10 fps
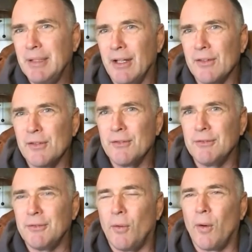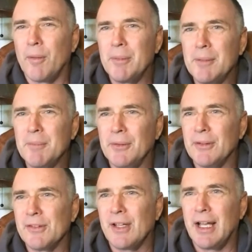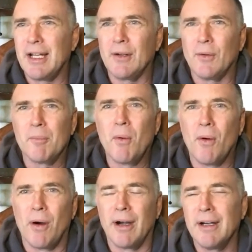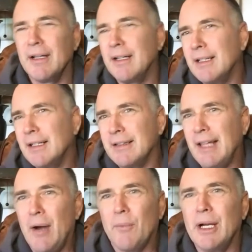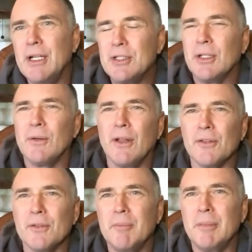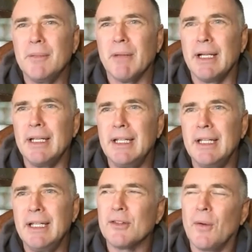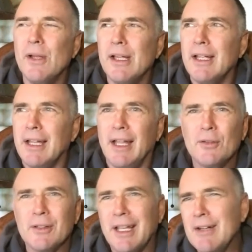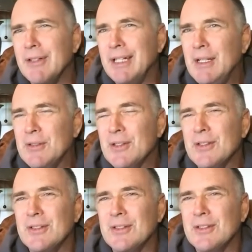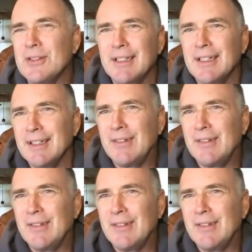because 4 people decided or more. That ratio doesn't meet my needs. So it's kind of an interesting